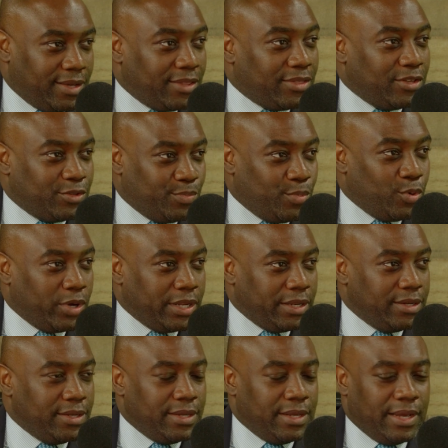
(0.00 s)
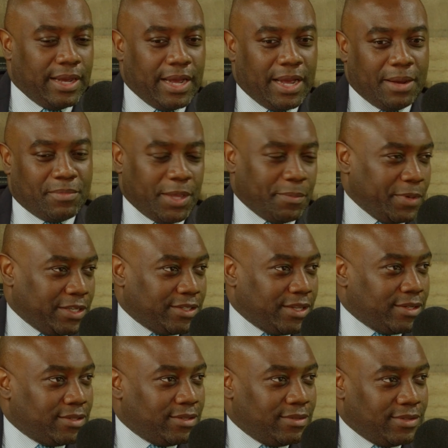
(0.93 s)
at this point um, that makes
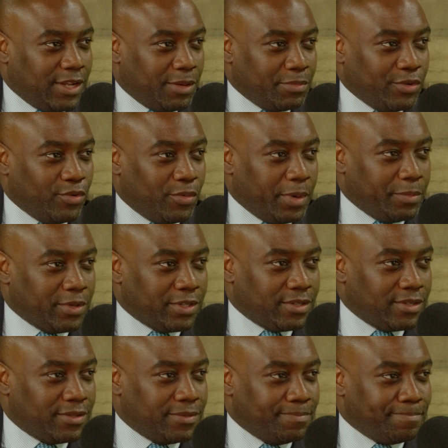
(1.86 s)
sense to help me grow my business.